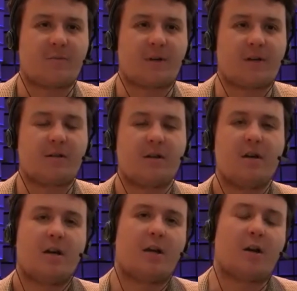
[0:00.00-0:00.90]
Because
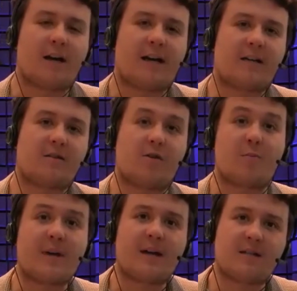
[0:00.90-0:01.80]
I guess
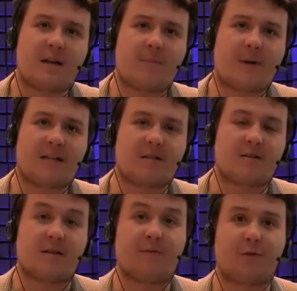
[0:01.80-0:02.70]
the biggest
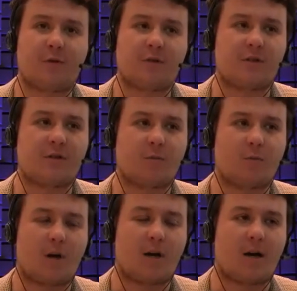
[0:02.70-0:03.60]
ambassadors and influencers
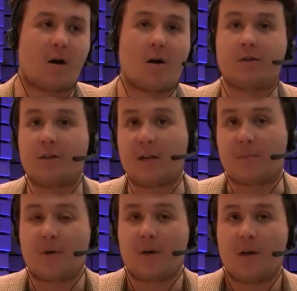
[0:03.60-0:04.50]
aren't
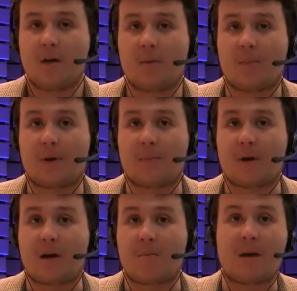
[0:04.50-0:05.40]
cheap, but
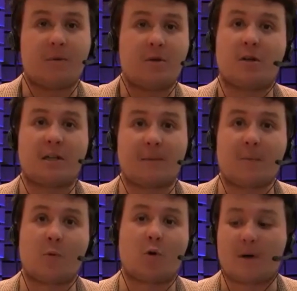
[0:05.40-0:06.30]
maybe you can tell me
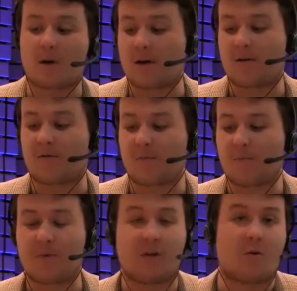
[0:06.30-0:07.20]
more about kind of
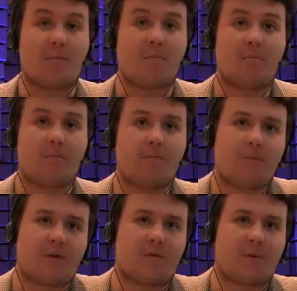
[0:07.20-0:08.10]

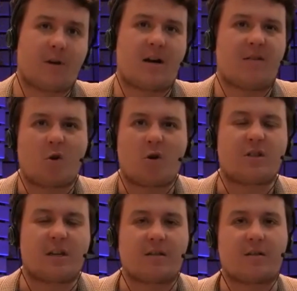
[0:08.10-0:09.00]
the kind of
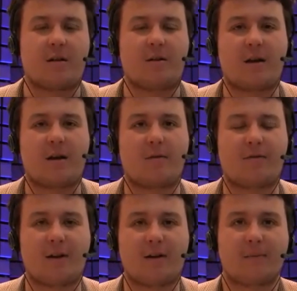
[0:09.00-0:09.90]
costings and that kind of thing.